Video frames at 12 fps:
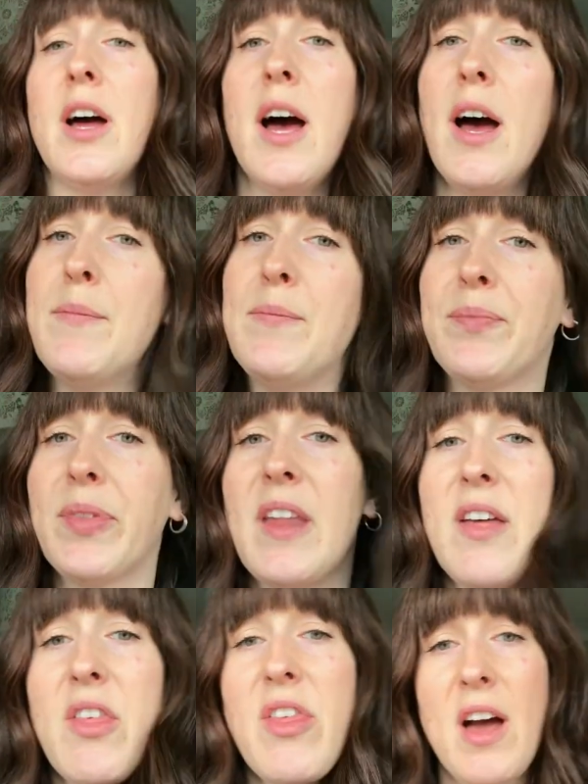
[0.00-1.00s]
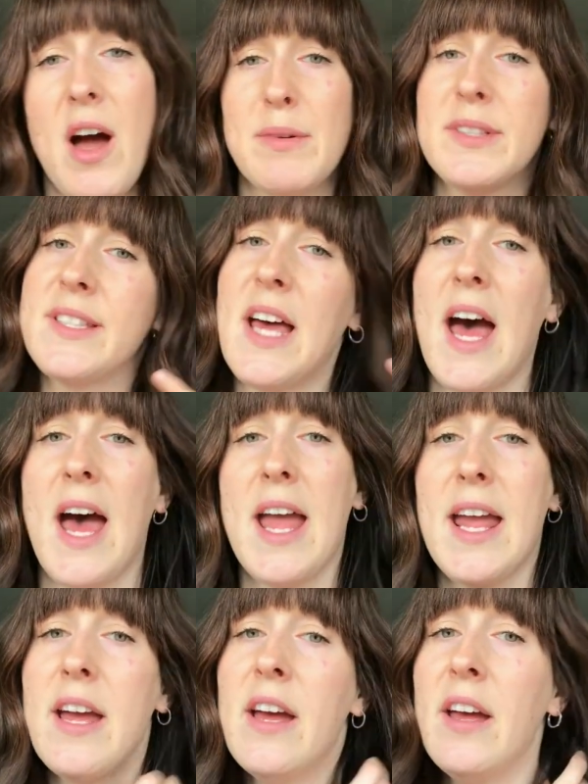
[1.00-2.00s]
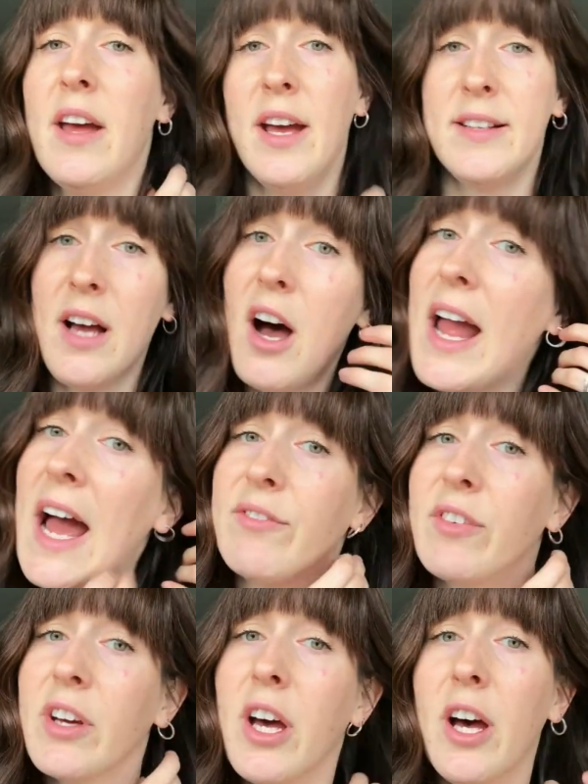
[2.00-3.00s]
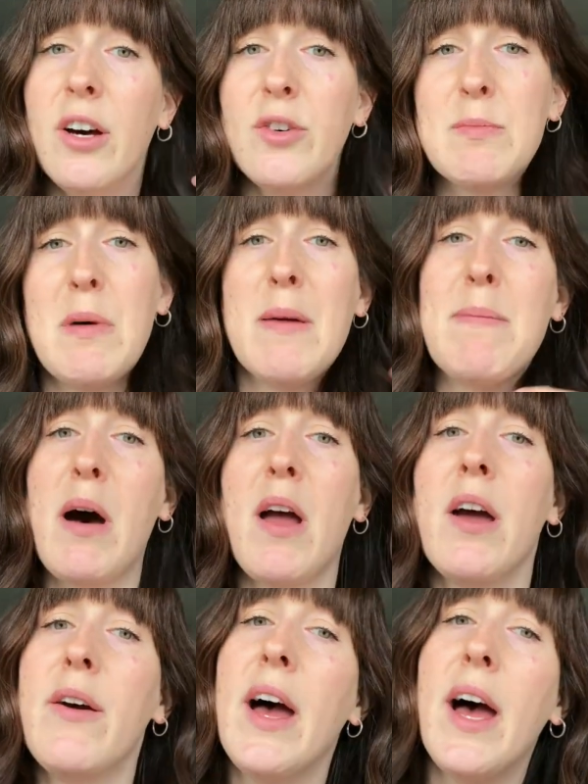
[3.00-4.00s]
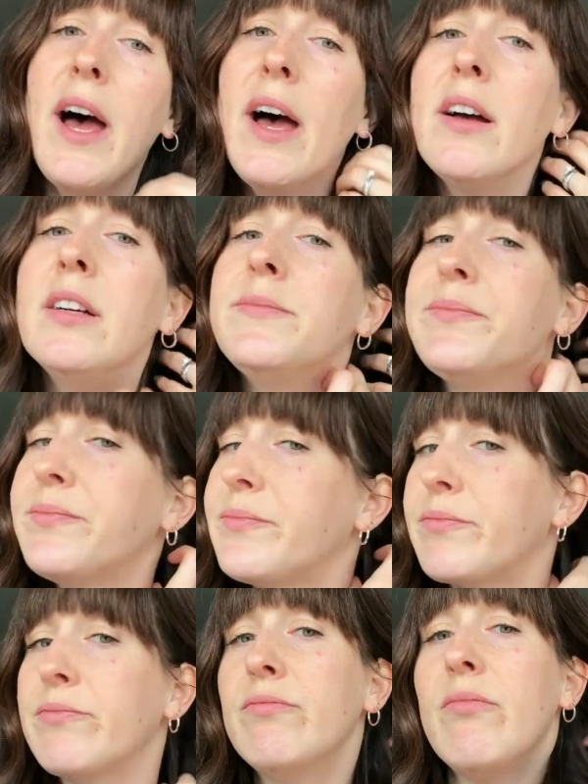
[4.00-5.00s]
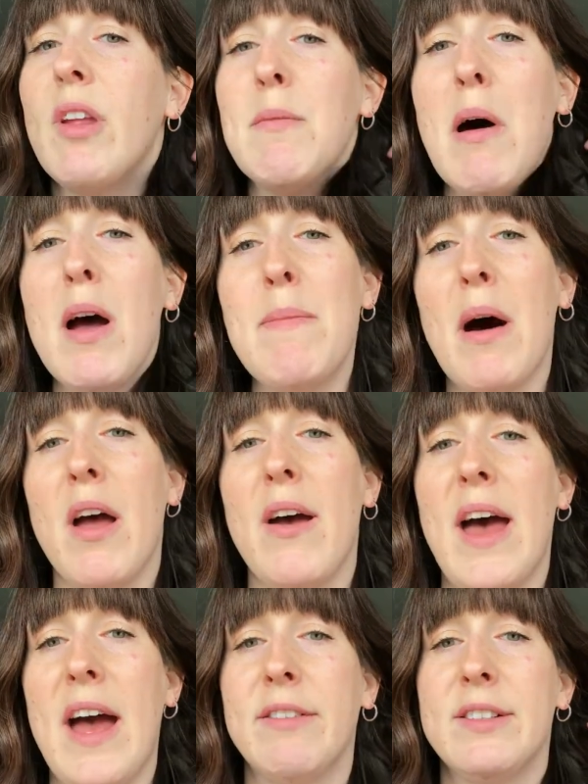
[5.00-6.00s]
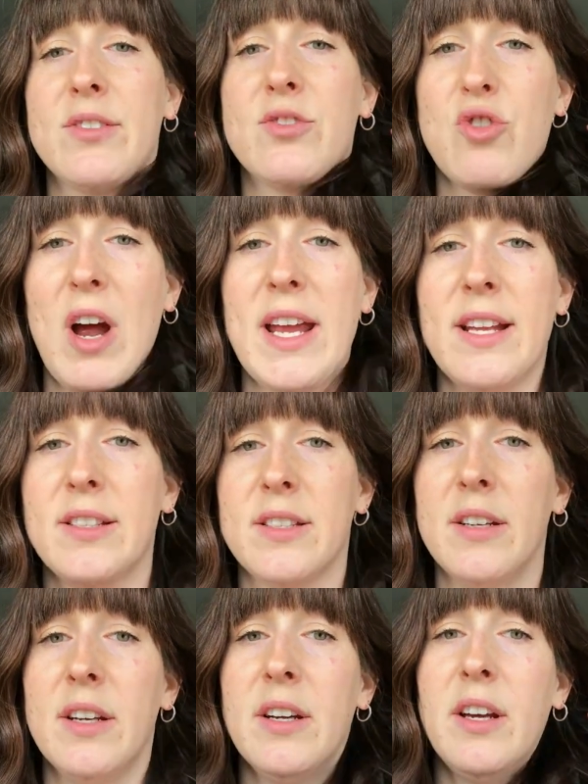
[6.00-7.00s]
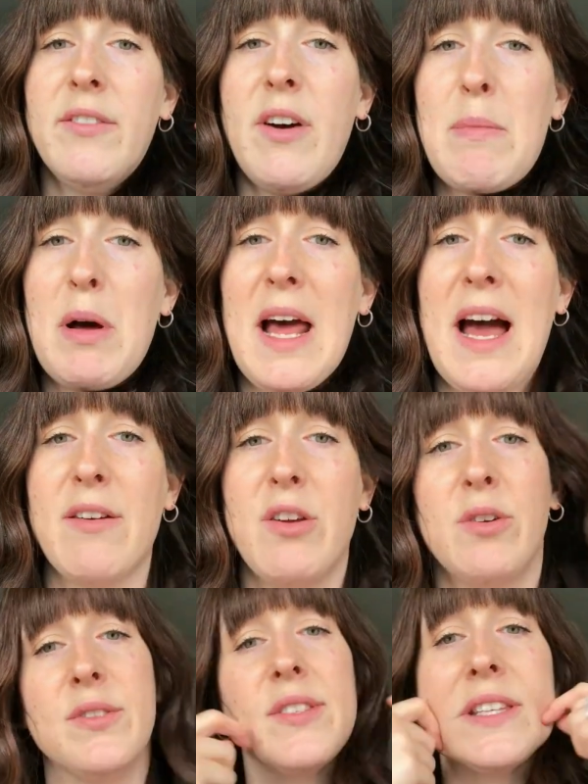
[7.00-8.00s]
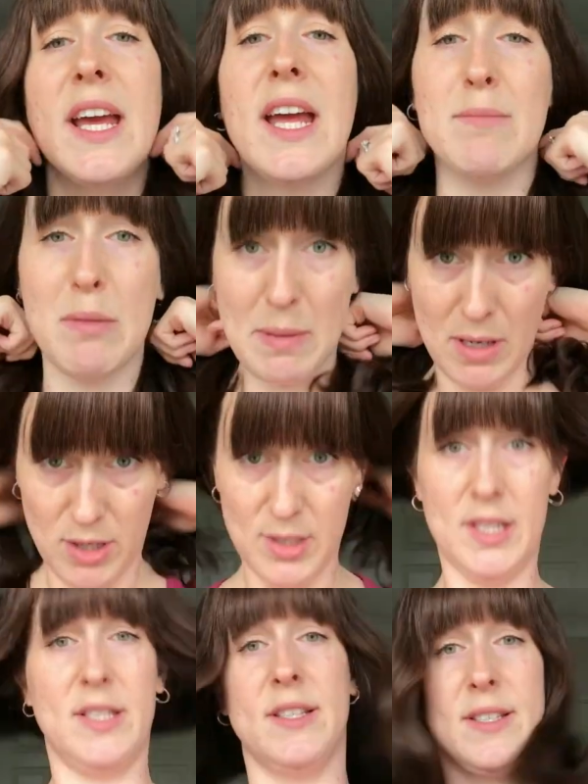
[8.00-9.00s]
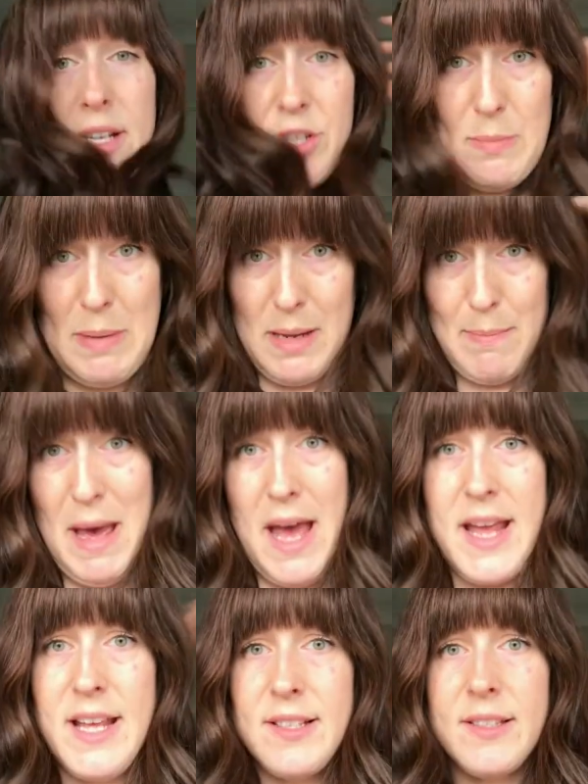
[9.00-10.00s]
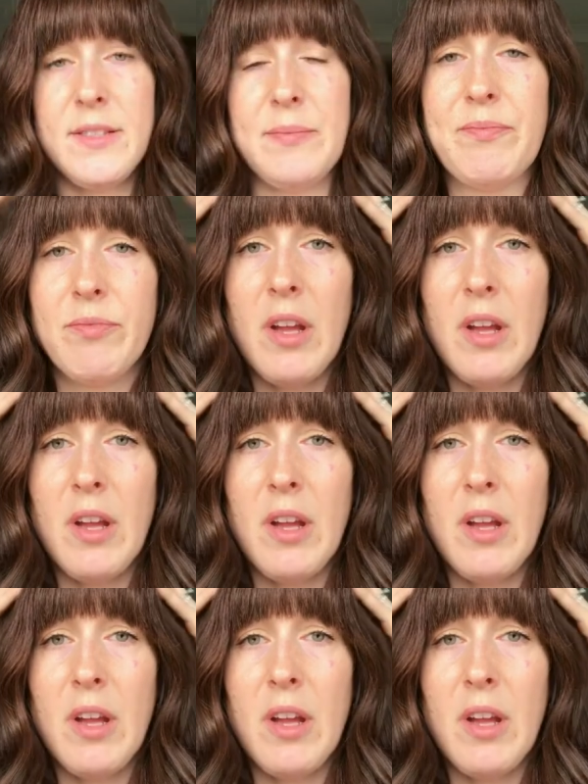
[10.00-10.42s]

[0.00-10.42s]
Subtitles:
The other thing I would say is I haven't curled my bio hair. My bio hair is straight. If I pull it out you can see, but because this is such a big base,